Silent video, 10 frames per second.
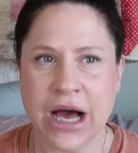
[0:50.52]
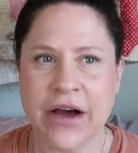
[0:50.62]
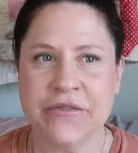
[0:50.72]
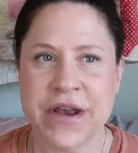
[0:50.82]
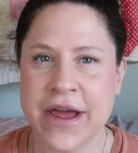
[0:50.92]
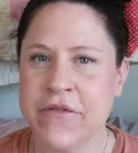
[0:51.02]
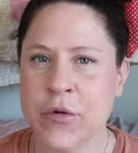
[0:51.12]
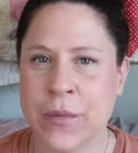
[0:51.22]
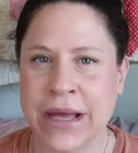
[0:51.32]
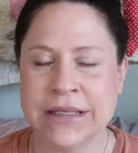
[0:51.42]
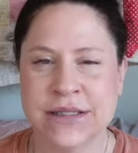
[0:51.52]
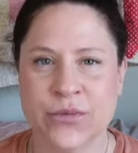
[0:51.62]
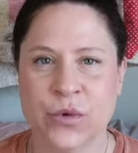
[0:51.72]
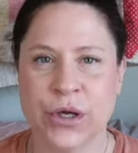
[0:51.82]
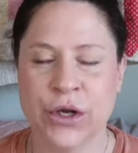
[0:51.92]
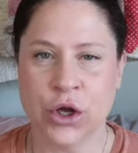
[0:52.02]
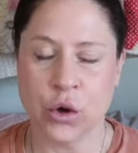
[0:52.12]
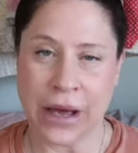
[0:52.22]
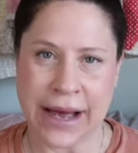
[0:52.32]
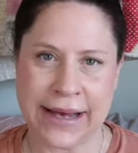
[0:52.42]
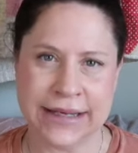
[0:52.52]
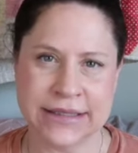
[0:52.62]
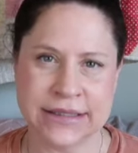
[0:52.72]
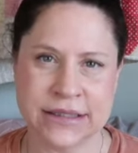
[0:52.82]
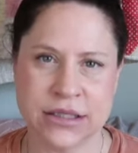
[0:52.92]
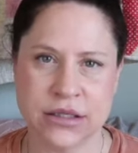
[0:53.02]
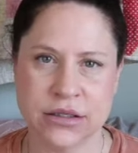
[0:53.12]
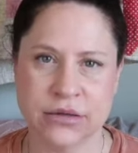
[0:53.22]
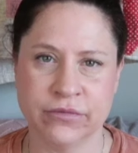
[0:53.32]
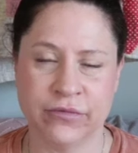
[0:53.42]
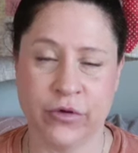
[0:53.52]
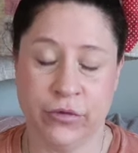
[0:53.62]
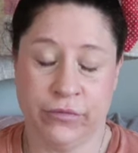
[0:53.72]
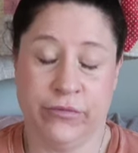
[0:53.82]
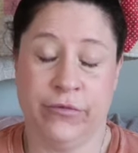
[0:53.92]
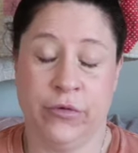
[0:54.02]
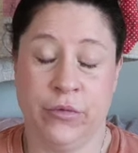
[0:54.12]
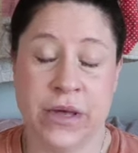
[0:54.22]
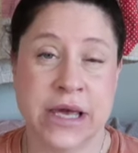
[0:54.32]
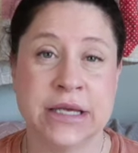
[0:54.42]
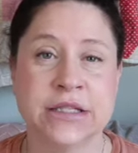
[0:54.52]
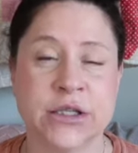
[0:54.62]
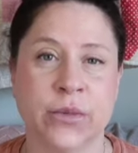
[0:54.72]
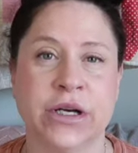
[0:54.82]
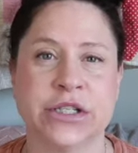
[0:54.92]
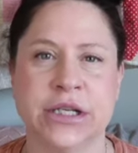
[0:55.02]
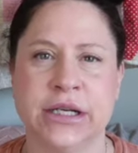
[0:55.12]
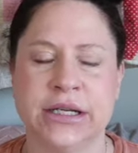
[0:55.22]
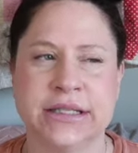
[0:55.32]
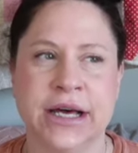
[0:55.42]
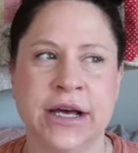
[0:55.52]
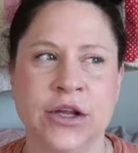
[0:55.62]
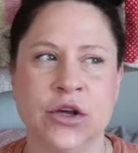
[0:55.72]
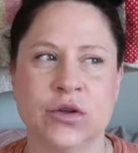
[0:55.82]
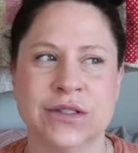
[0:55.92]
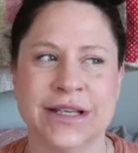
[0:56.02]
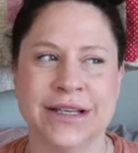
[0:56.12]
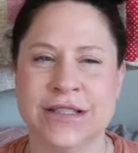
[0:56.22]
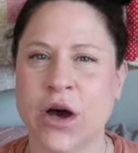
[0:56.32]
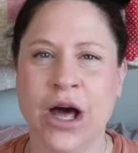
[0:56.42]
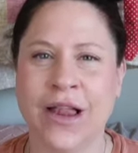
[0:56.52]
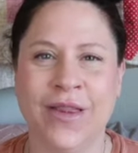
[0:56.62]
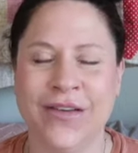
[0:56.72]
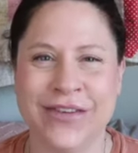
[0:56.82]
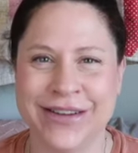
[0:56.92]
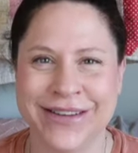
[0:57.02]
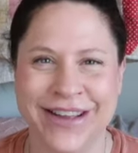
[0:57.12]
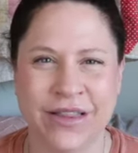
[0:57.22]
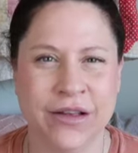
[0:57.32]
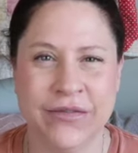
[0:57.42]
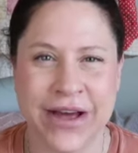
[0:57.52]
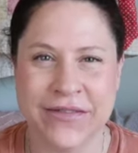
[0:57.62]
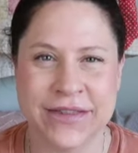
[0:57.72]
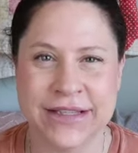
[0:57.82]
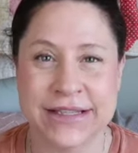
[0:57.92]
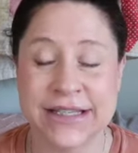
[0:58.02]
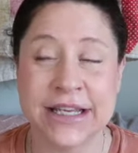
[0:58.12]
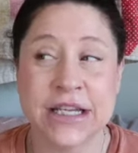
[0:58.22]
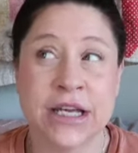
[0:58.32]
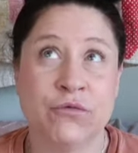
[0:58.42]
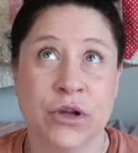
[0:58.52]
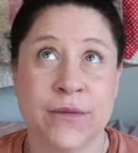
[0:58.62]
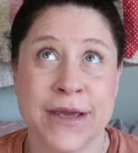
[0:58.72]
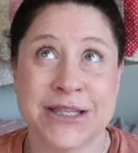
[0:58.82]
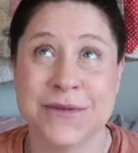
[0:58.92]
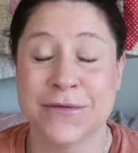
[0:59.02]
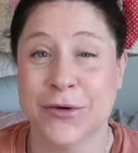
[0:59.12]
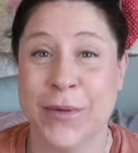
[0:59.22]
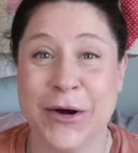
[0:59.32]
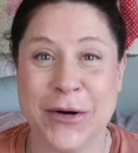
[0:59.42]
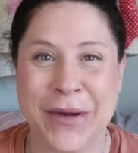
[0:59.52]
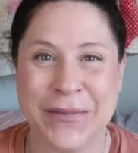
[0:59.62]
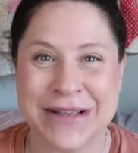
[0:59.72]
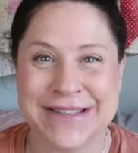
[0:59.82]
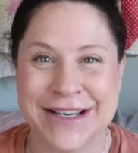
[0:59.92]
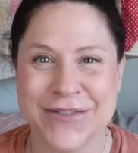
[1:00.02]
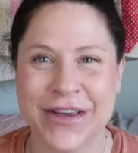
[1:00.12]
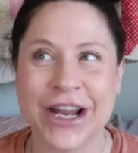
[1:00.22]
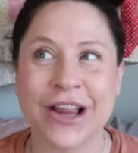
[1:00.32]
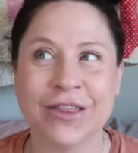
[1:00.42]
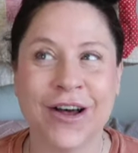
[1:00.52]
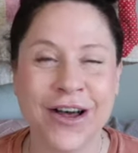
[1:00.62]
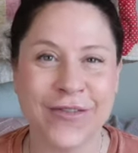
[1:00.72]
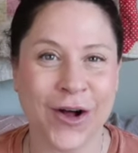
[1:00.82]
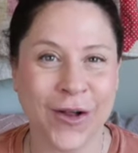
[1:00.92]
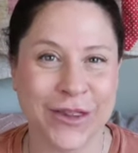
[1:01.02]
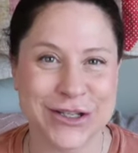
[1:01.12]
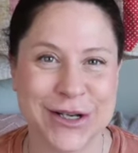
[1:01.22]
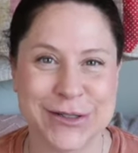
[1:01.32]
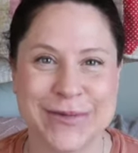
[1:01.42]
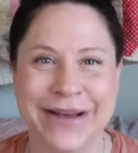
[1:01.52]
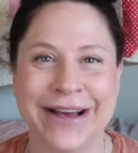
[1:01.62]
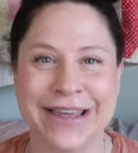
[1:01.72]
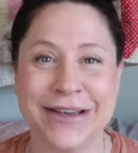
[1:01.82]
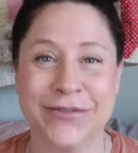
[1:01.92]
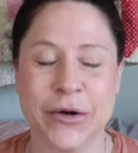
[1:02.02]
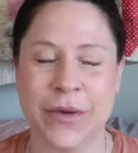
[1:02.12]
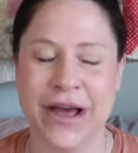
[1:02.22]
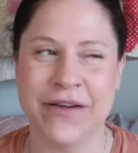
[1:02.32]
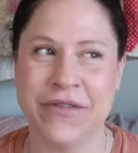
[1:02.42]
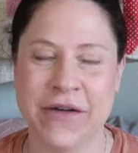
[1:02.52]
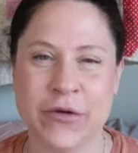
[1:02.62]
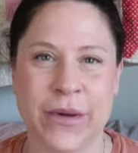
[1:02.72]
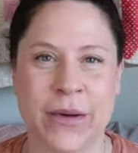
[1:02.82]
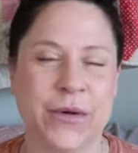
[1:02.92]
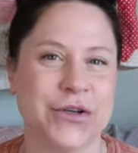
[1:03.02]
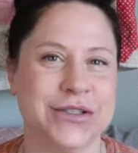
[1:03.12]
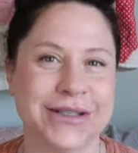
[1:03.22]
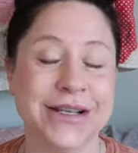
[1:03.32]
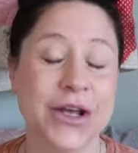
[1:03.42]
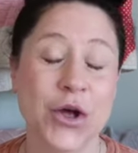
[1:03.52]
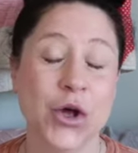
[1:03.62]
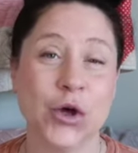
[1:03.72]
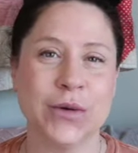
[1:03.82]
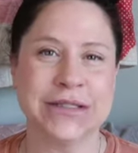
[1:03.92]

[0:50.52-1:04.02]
I've never met someone who has, for For me, it's depression and anxiety, who says, oh, I love it. I love having this. It, it really makes me feel better about myself. And I love all the judgment I get from it. I've never met a person who